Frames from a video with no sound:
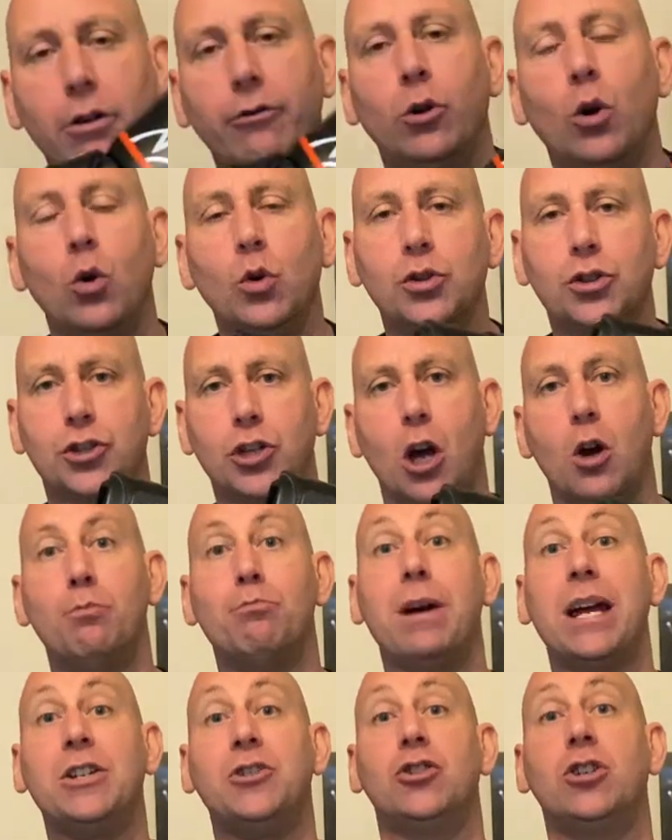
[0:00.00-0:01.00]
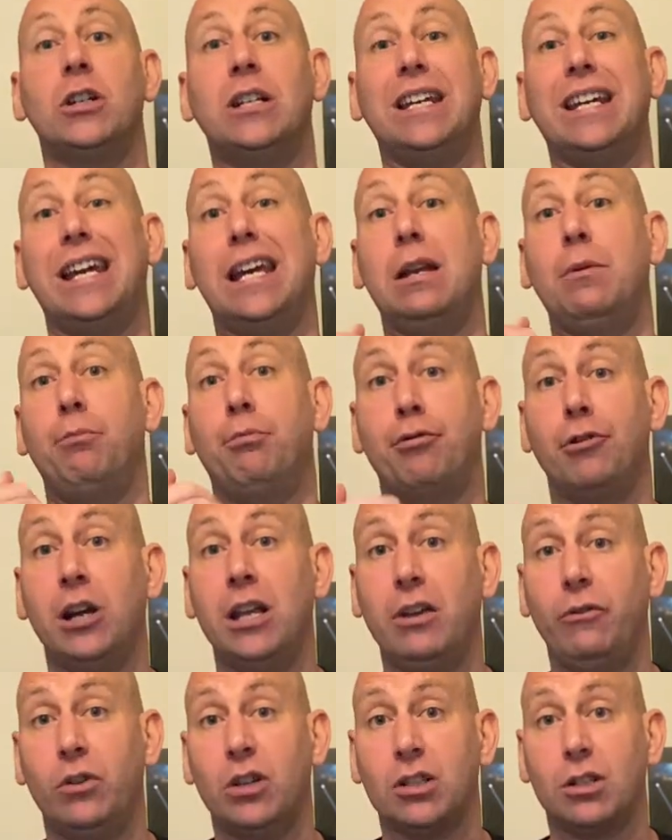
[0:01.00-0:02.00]
I've also mentioned it in
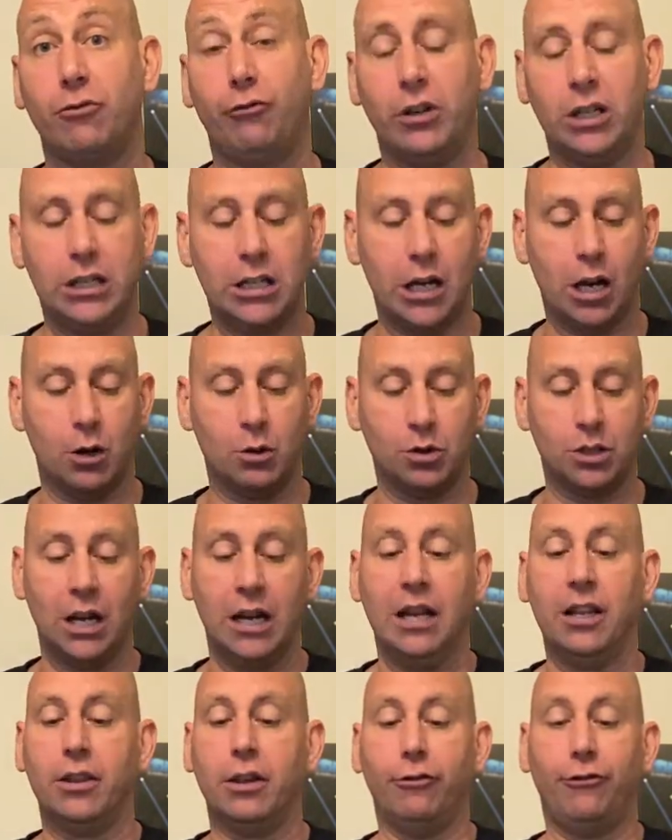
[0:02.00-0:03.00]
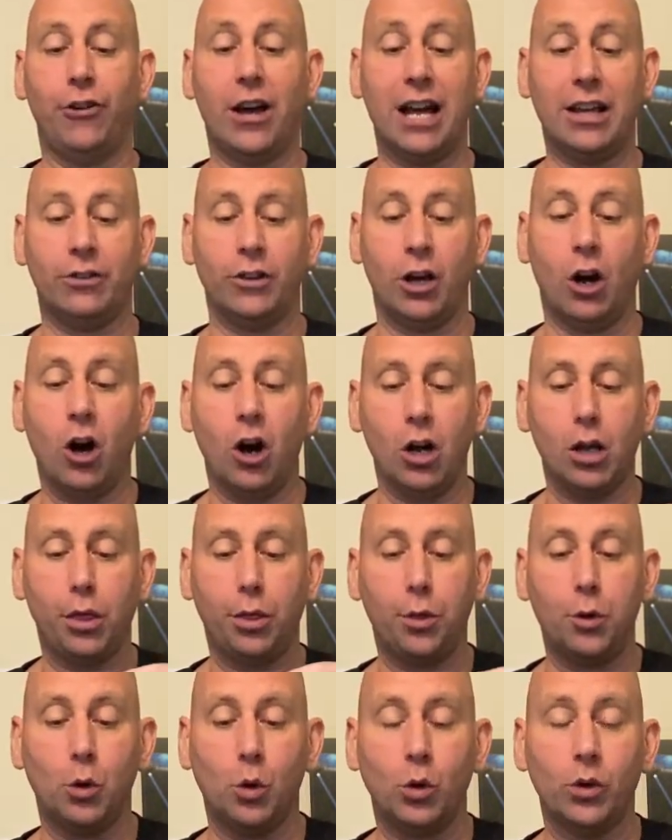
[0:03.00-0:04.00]
previous videos, the fact that I
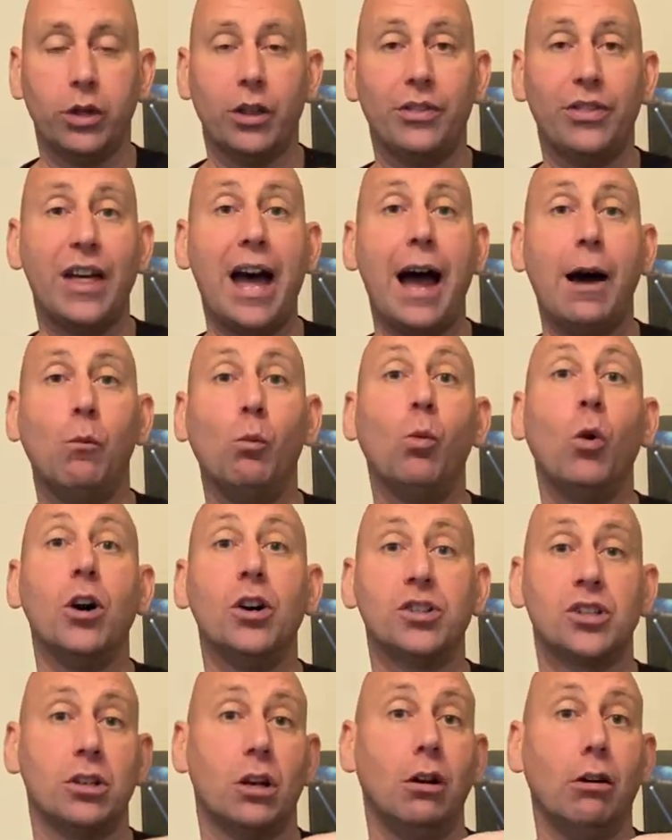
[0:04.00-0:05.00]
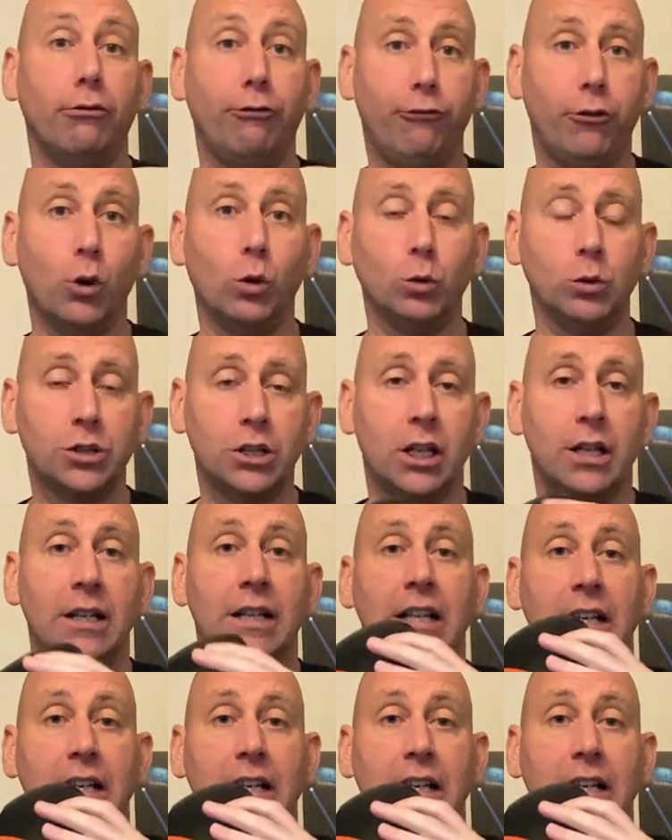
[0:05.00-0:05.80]
thought that that was a fault.